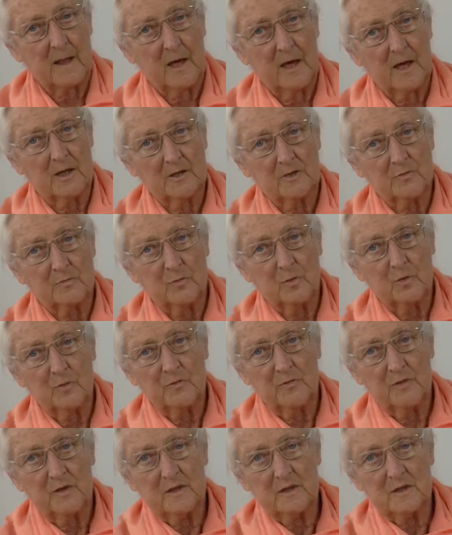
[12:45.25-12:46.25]
and
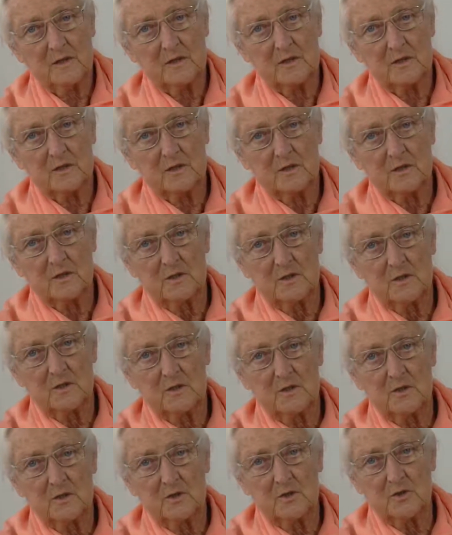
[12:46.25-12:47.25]
move it
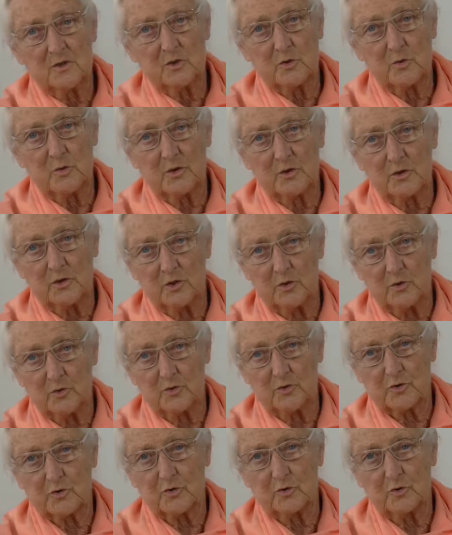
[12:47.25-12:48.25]
to a
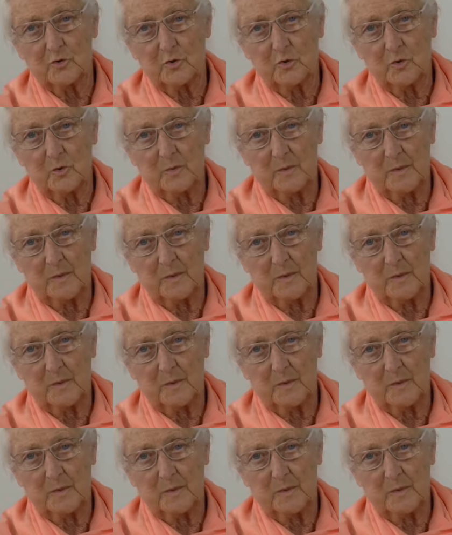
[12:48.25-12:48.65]
neutral